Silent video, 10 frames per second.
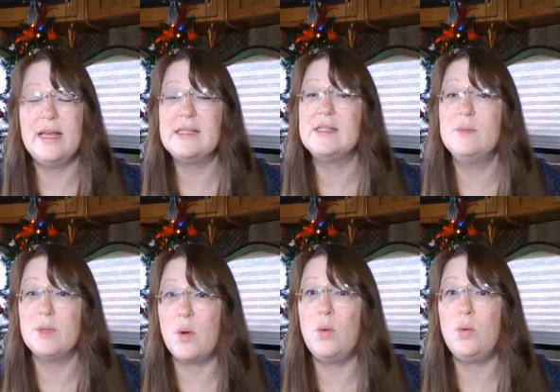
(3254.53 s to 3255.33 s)
That's
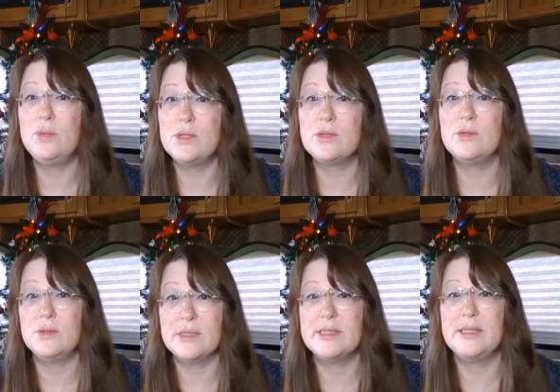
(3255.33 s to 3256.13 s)
some old
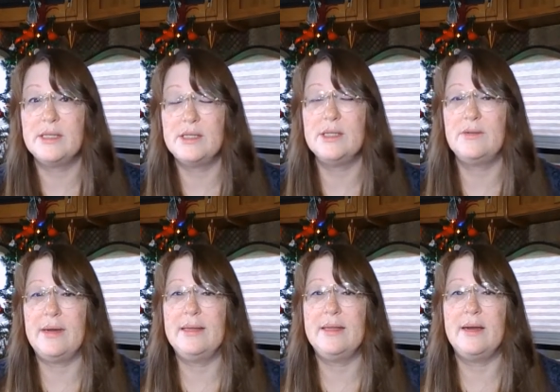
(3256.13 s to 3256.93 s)
school stitching
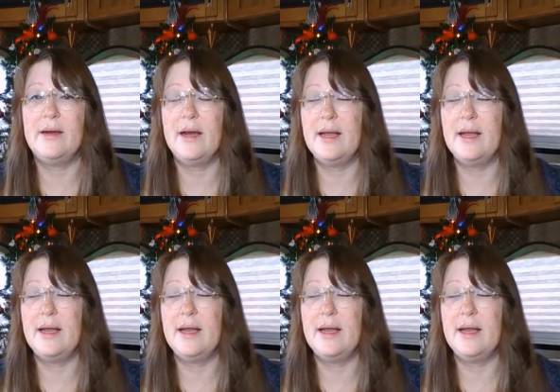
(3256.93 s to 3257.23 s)
right there.